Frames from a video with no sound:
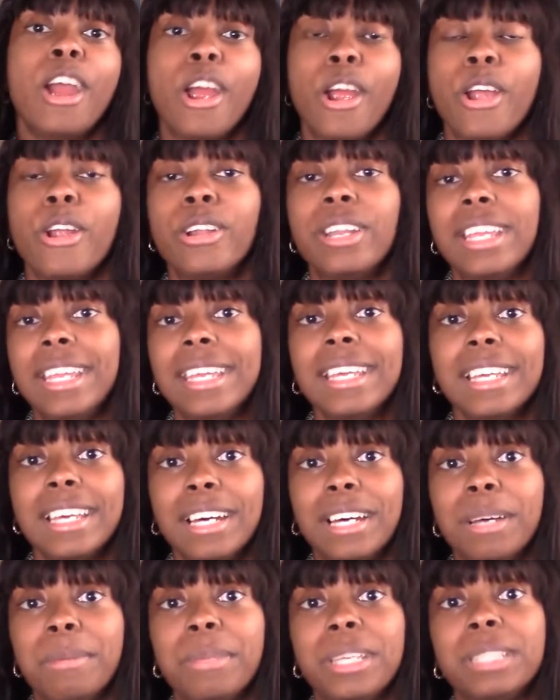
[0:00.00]
earn
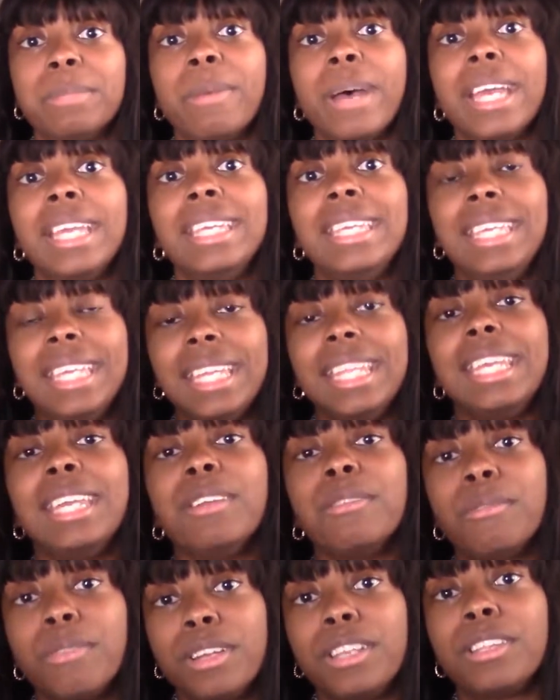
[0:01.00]
income, is by getting
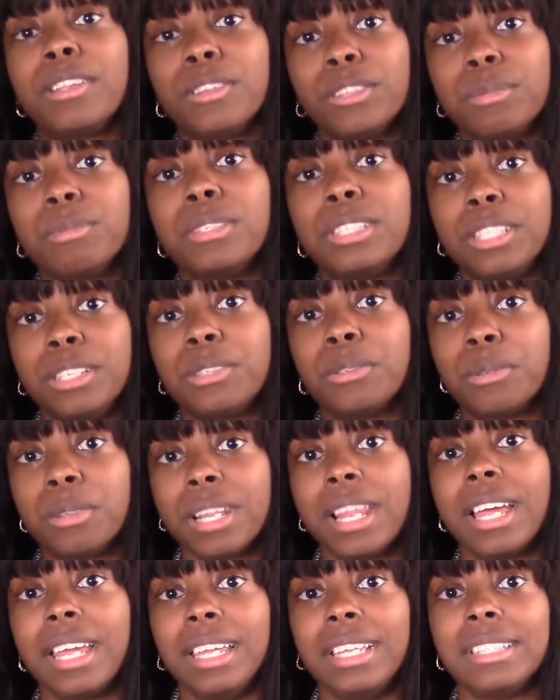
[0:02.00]
in front of those potential
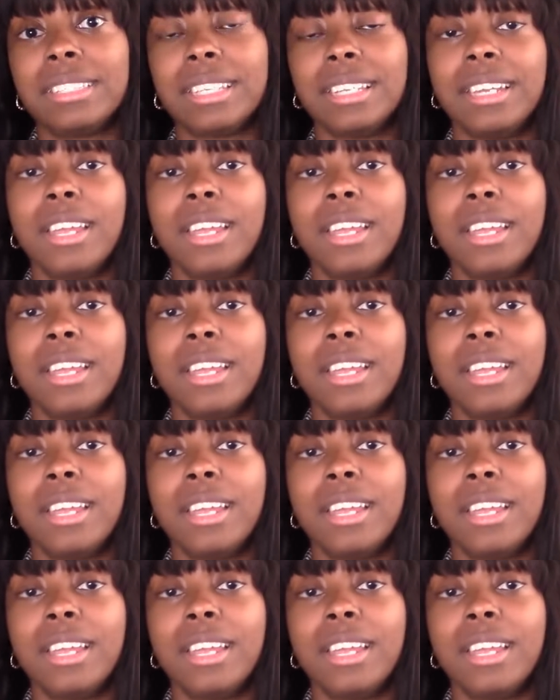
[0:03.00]
clients.